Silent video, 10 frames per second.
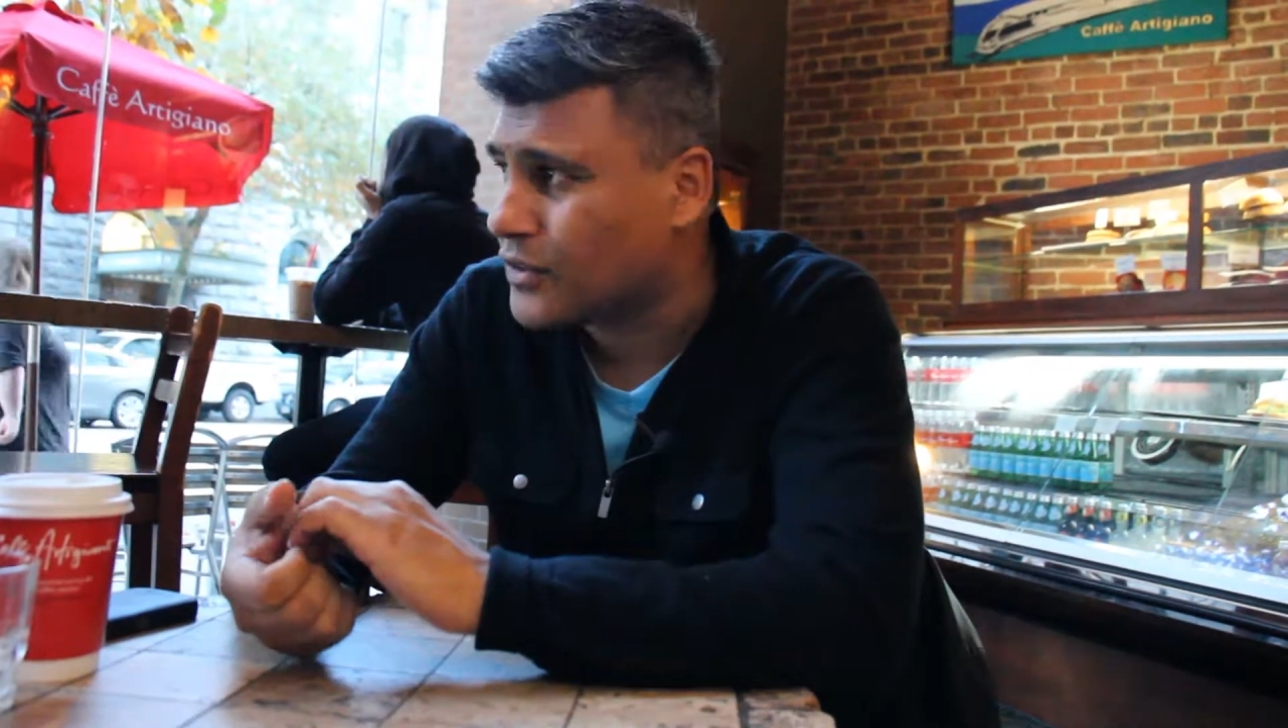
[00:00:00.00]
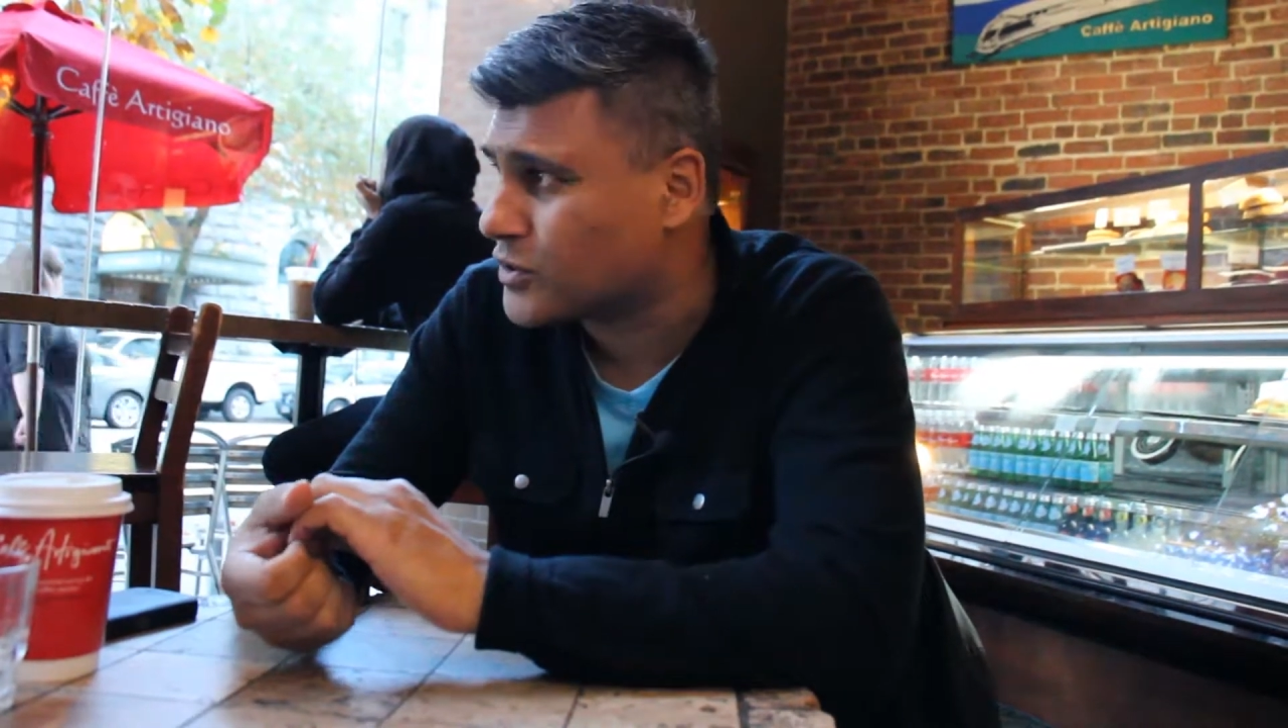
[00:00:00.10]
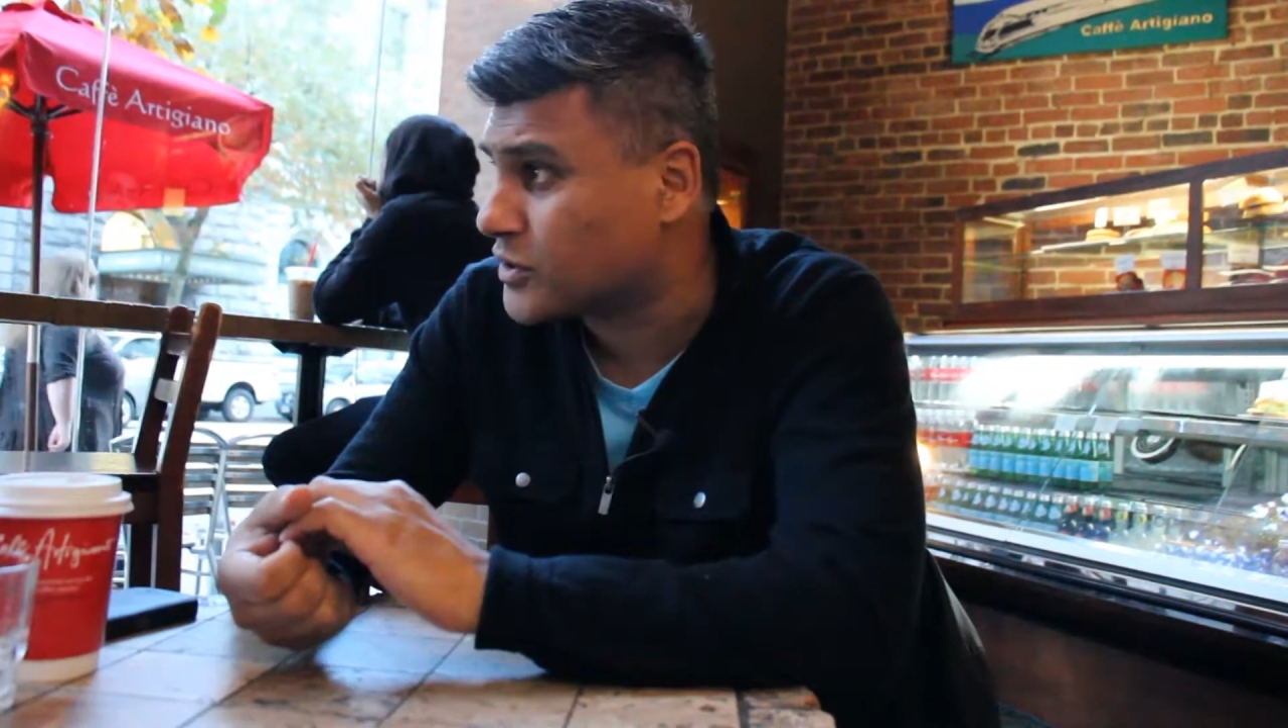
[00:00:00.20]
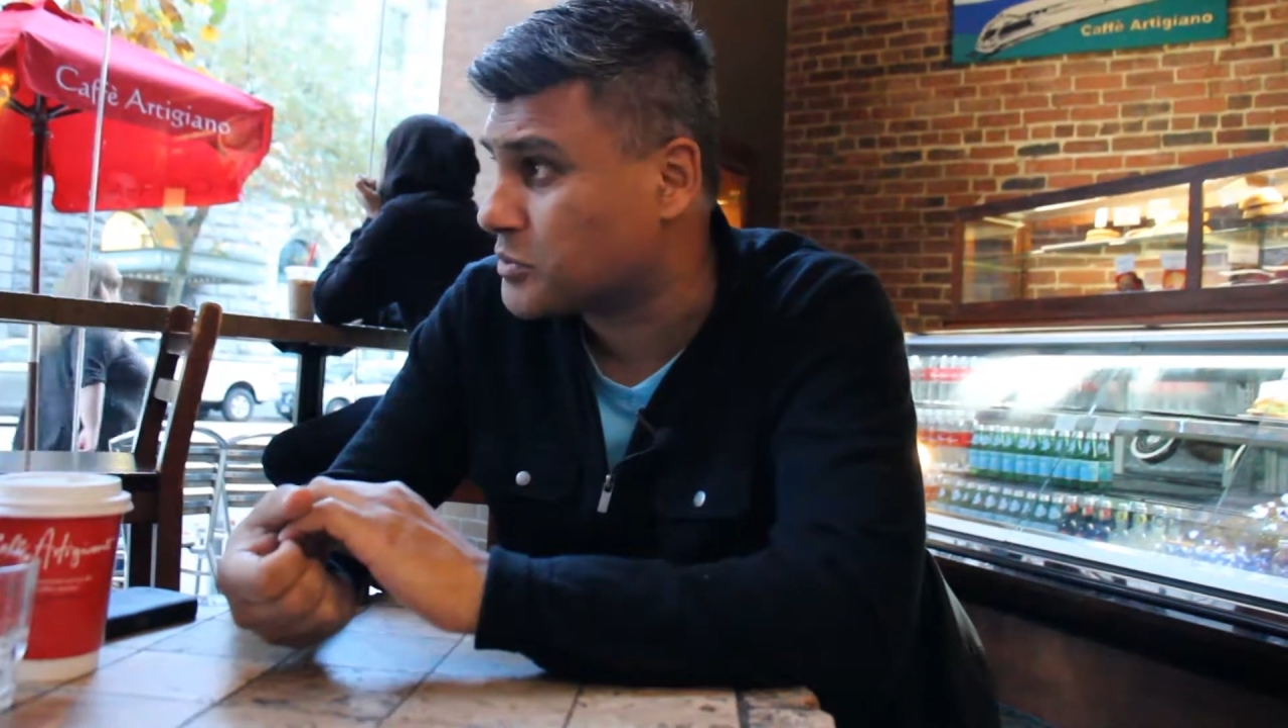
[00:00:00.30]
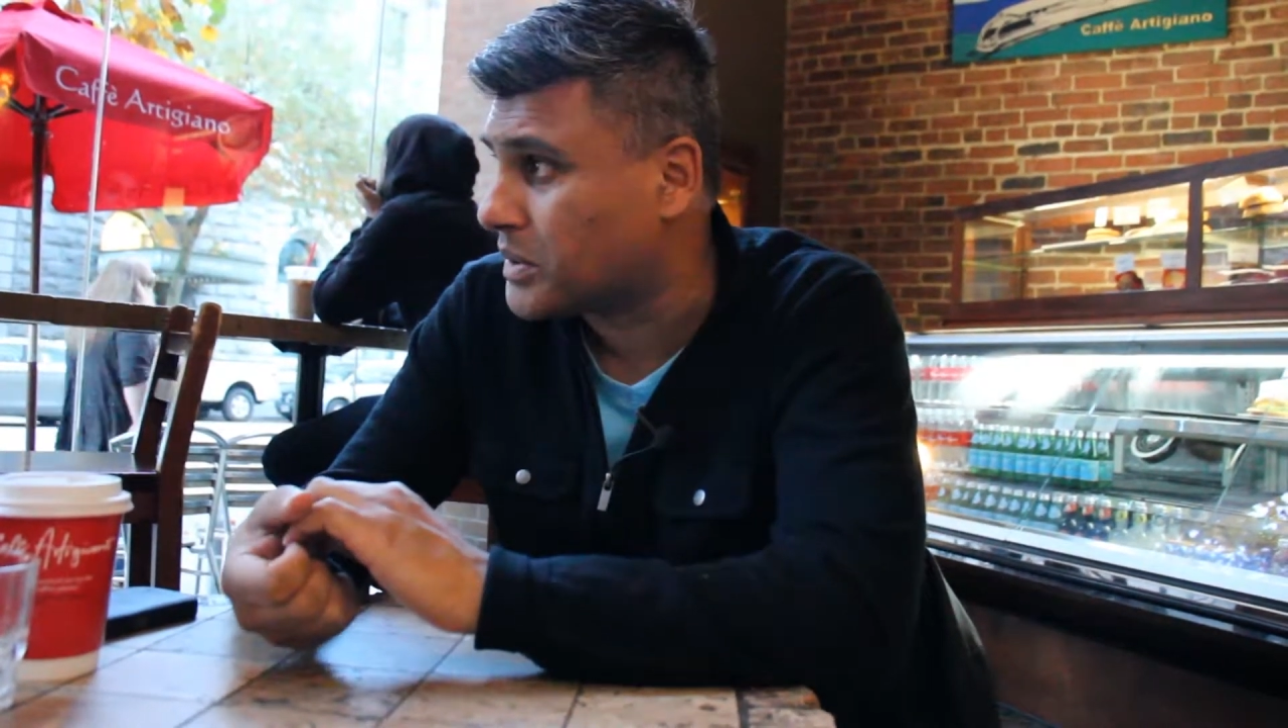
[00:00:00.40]

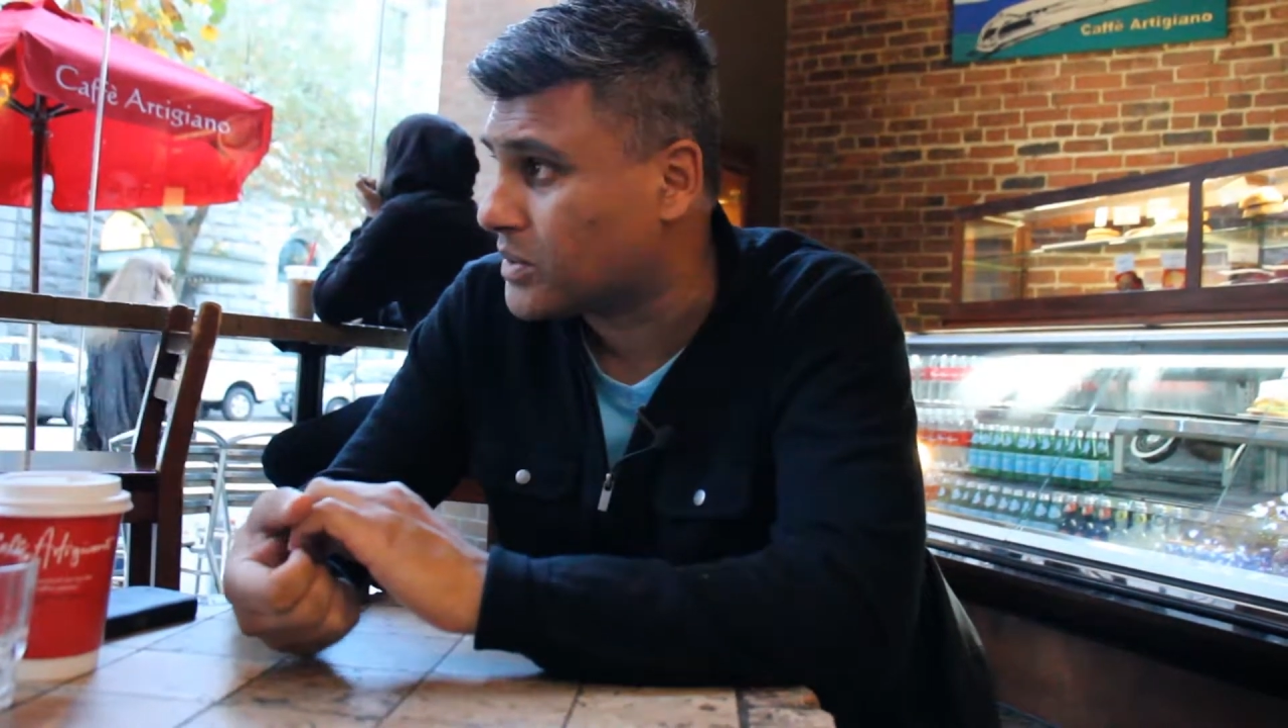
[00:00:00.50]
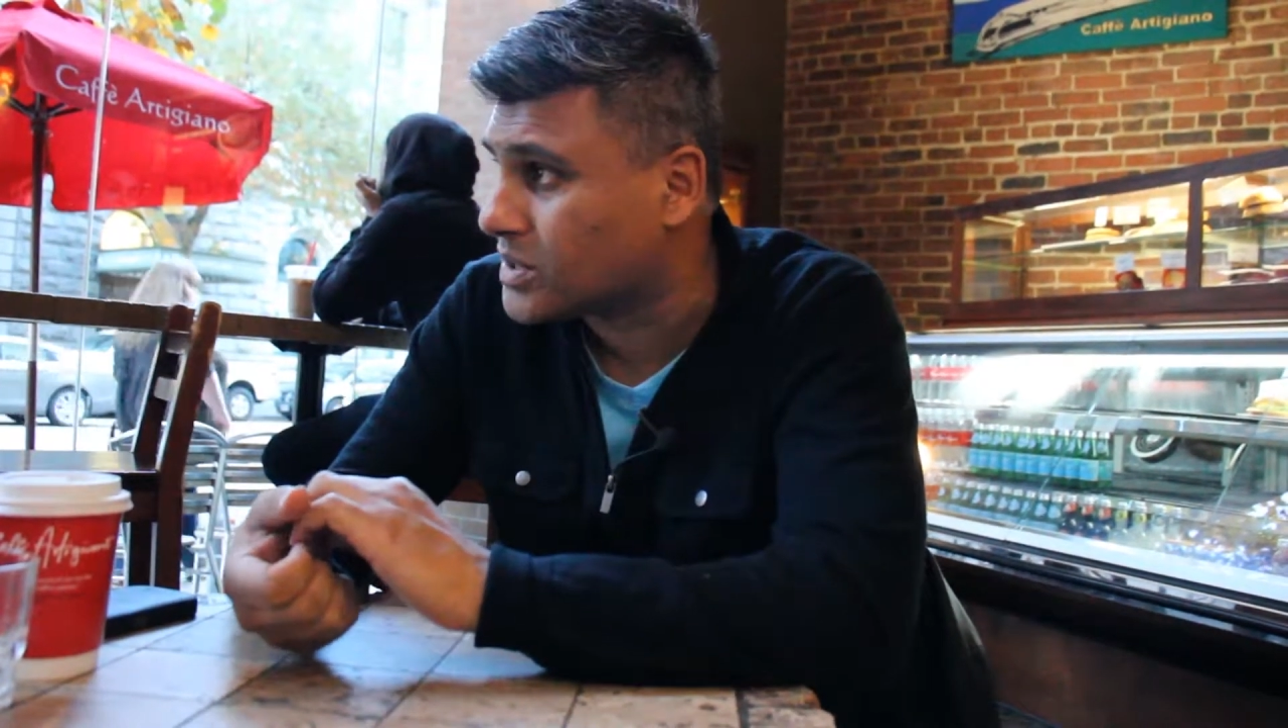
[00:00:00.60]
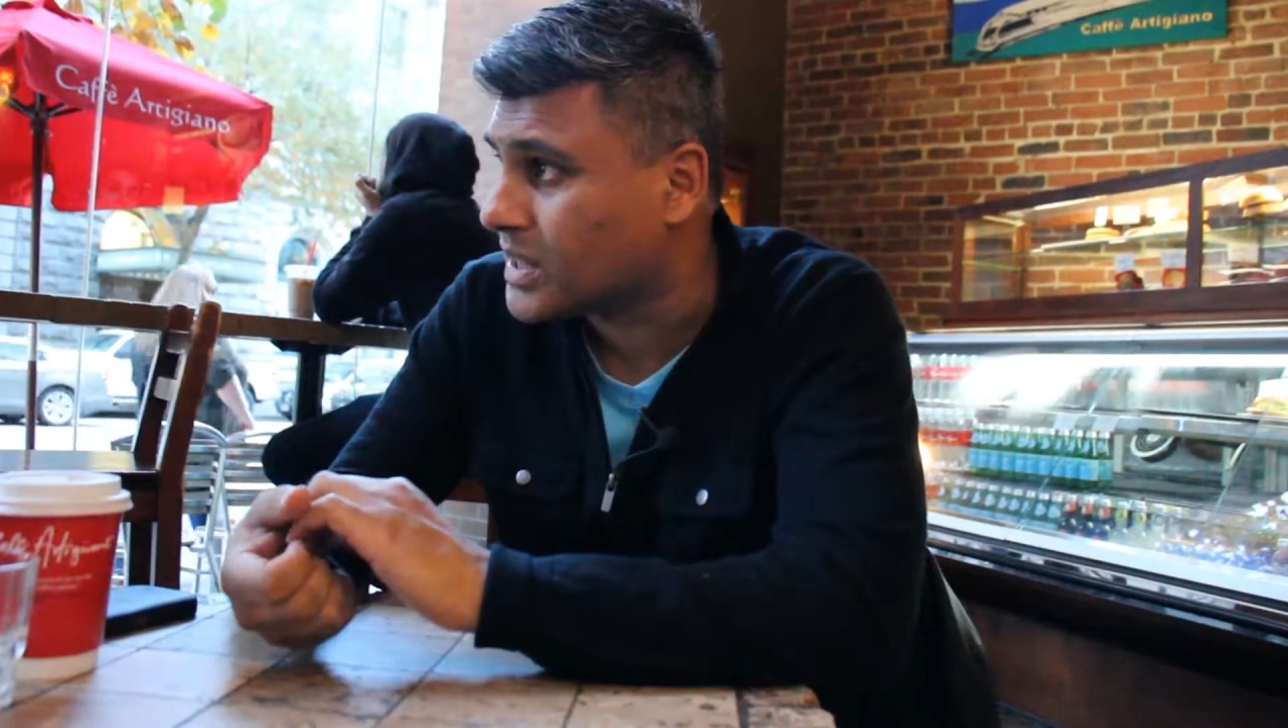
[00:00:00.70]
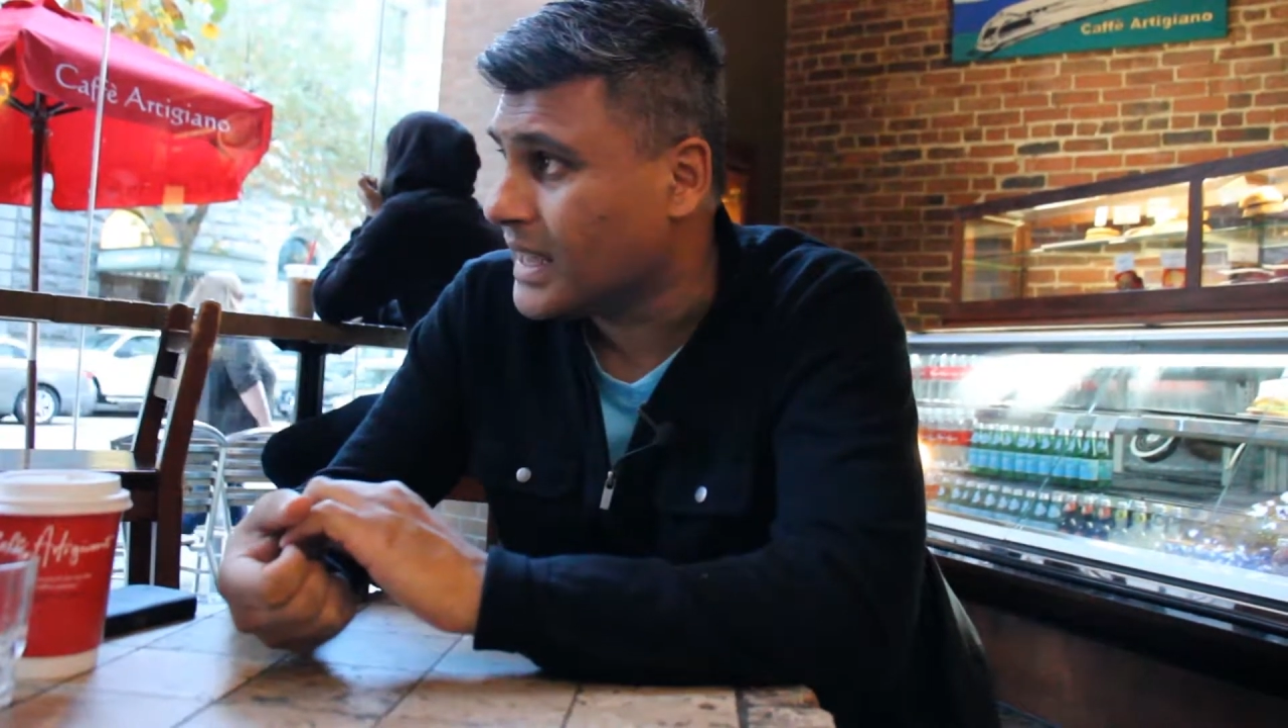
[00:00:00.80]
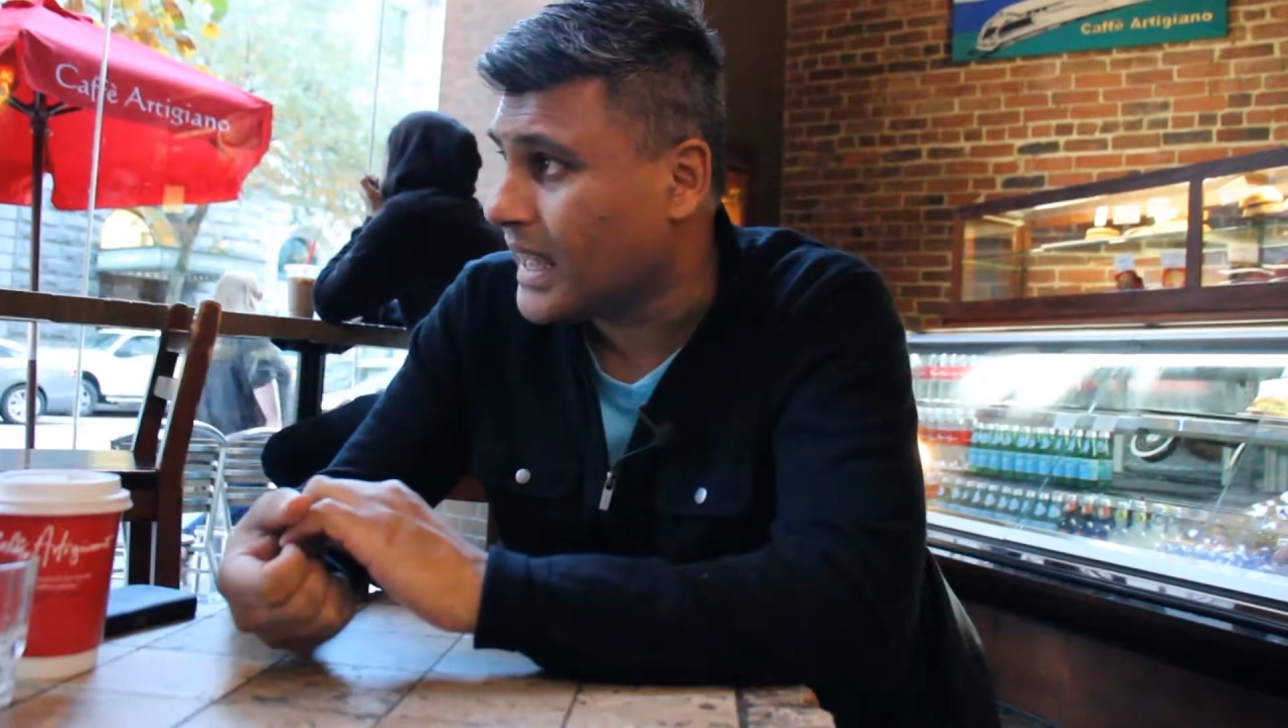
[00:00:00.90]
years experience